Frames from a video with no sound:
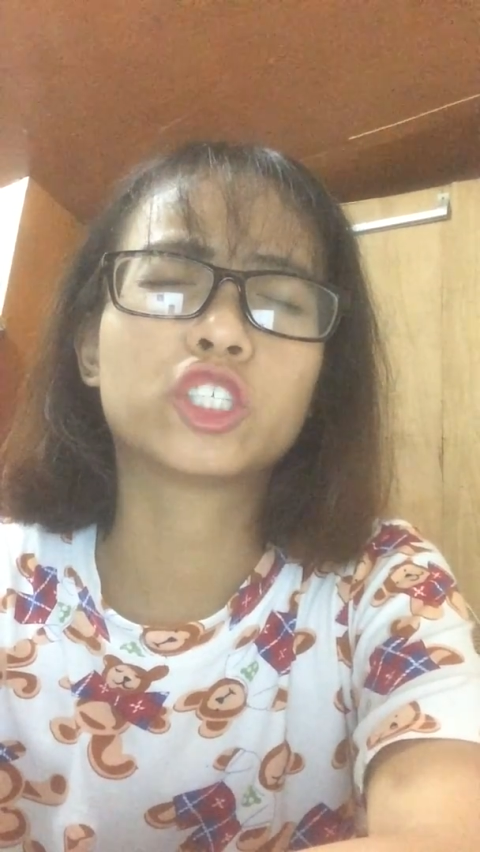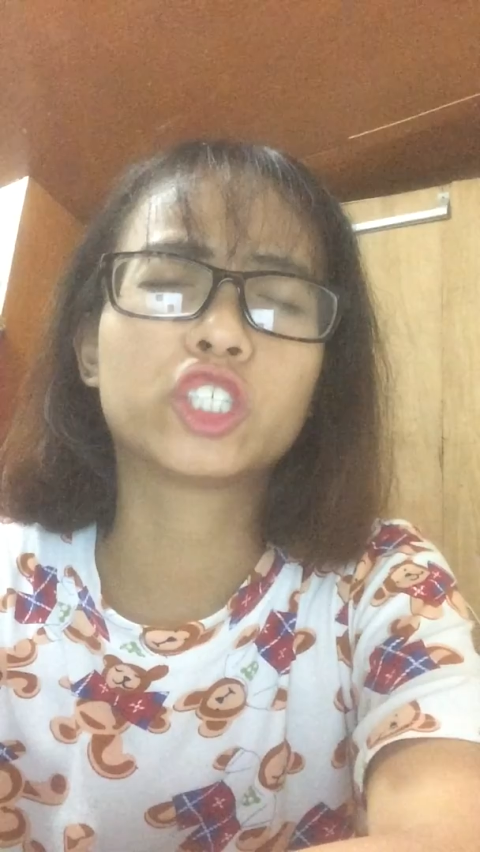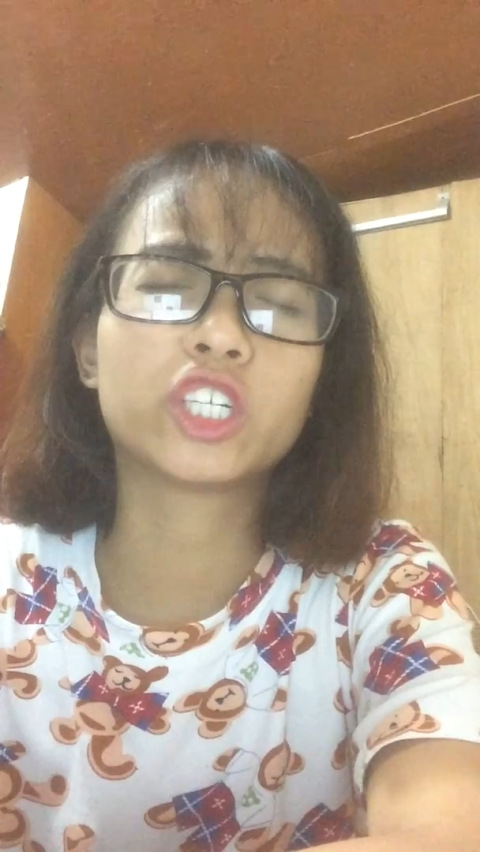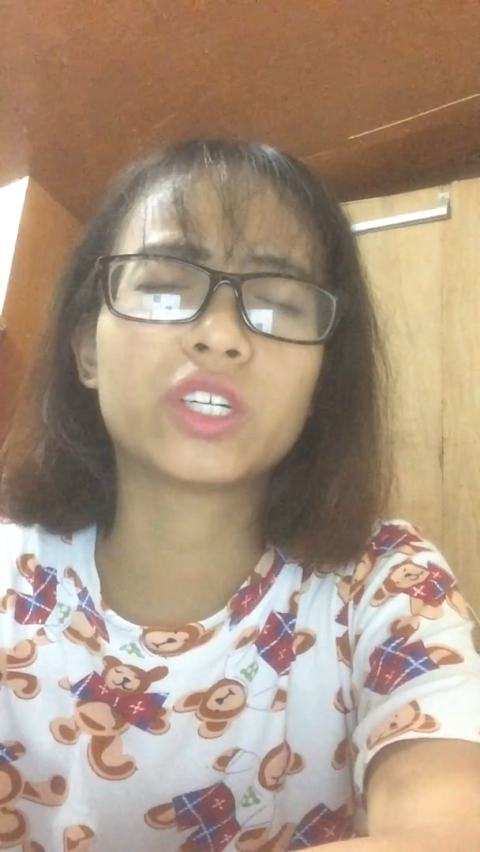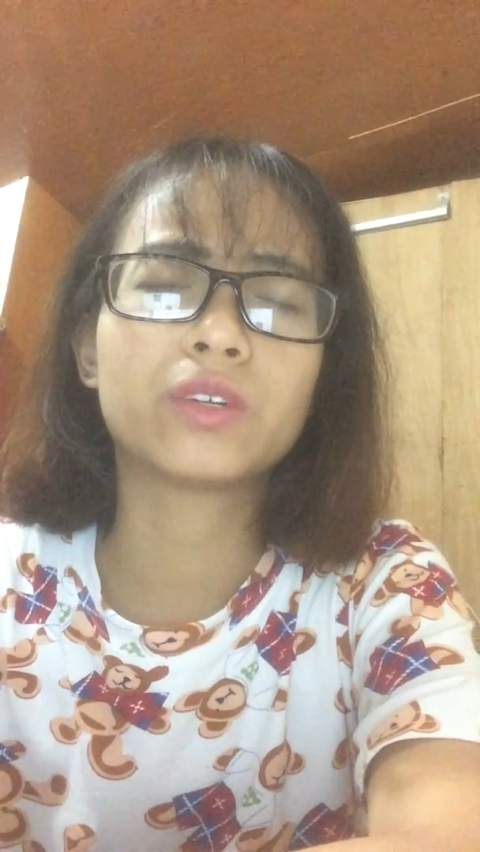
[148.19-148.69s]

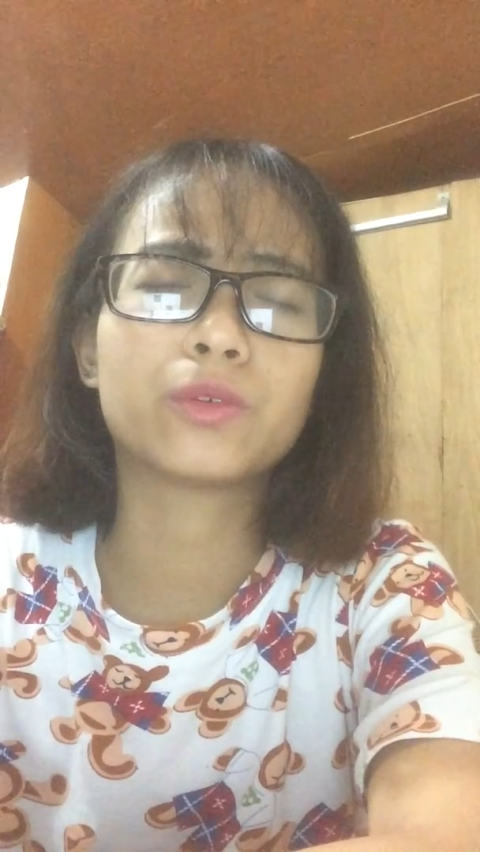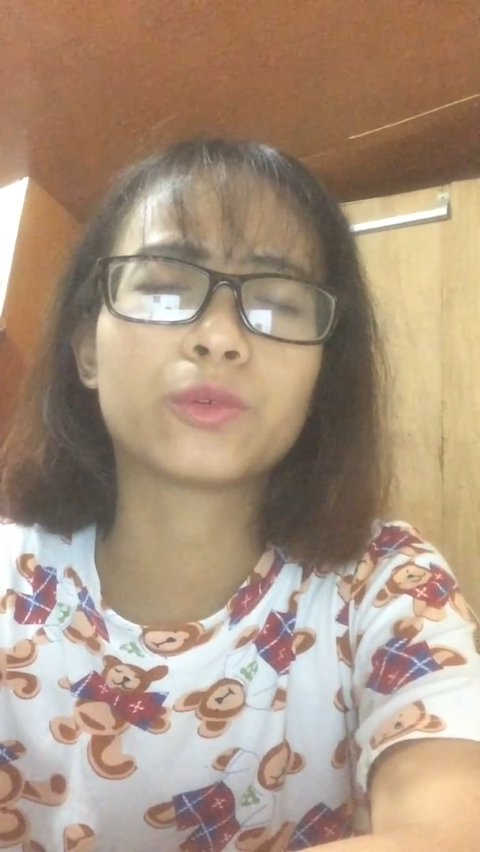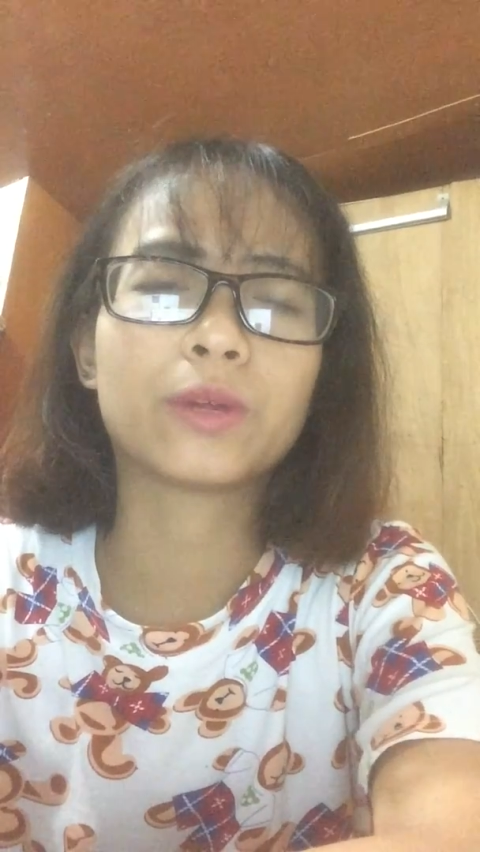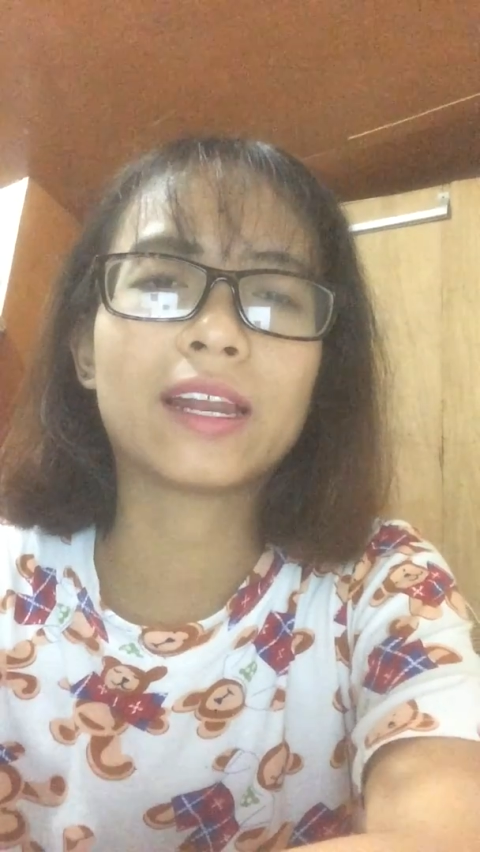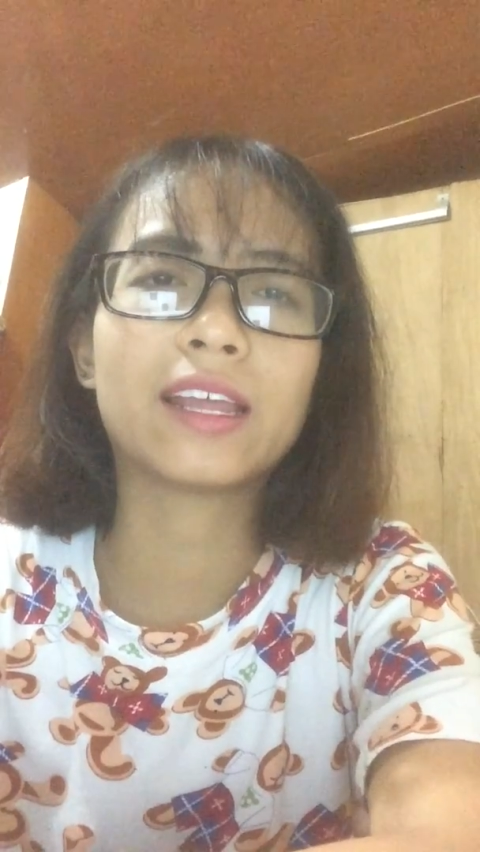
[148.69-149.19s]
she
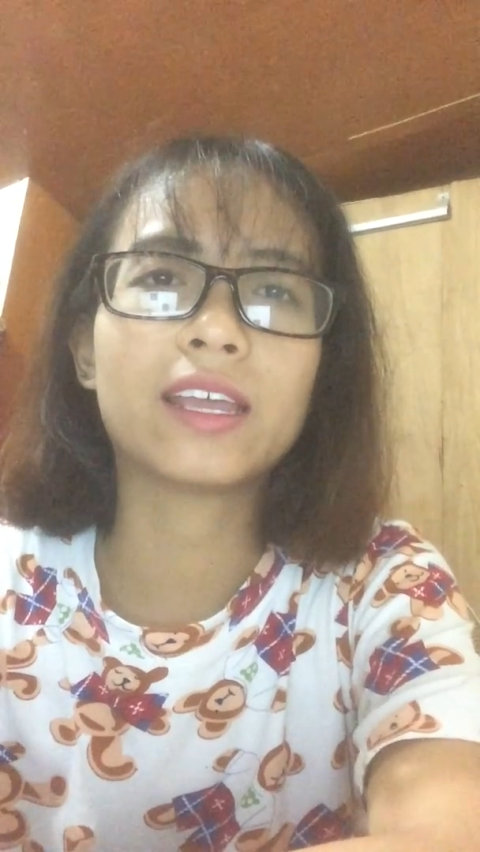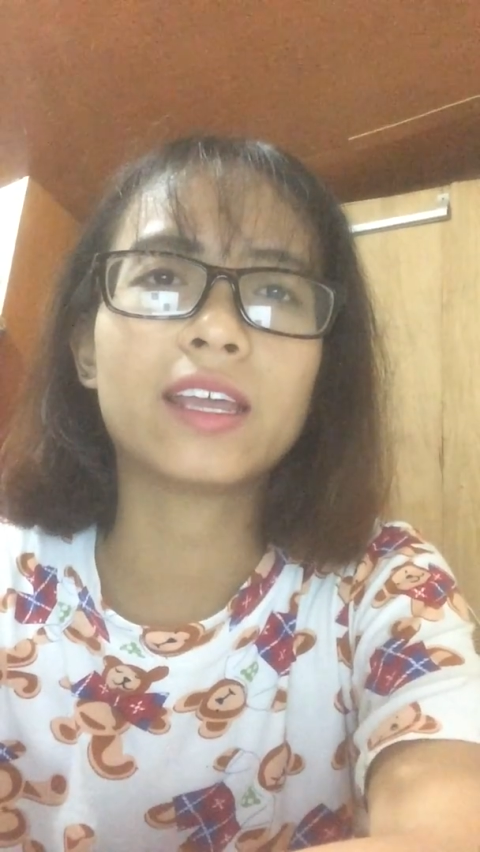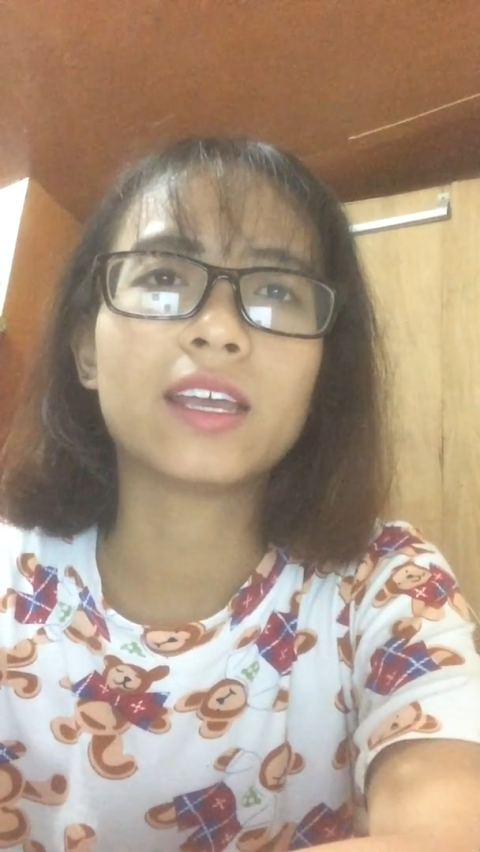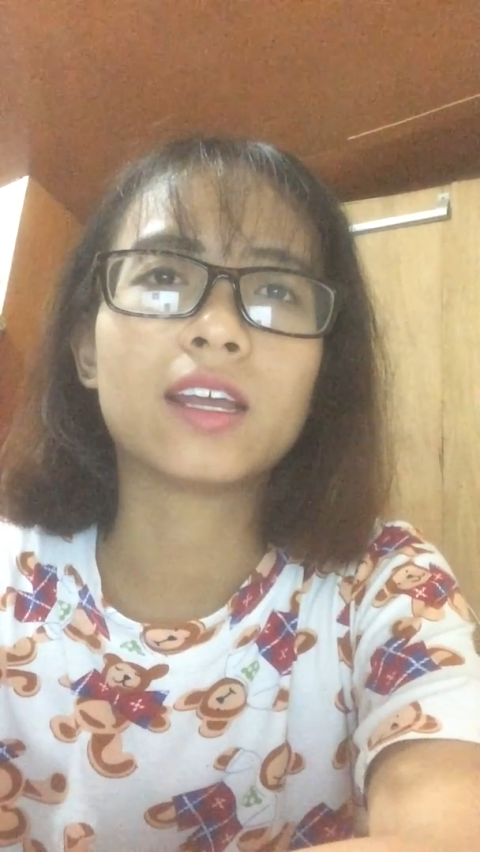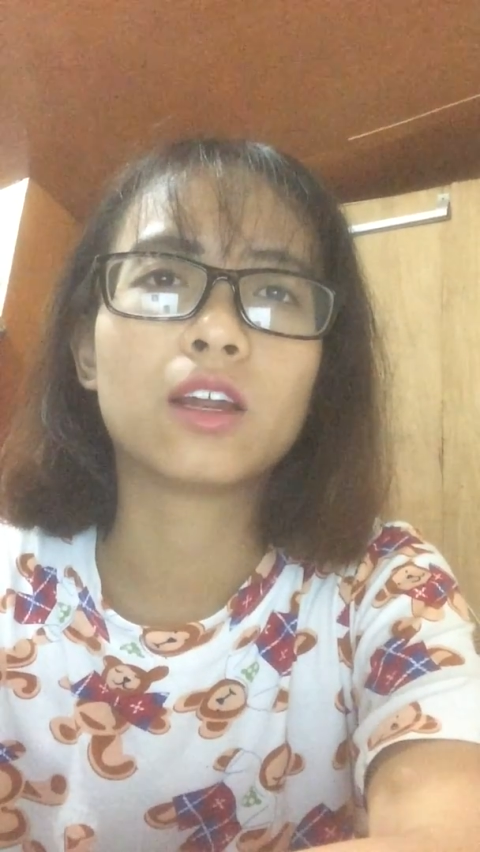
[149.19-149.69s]
really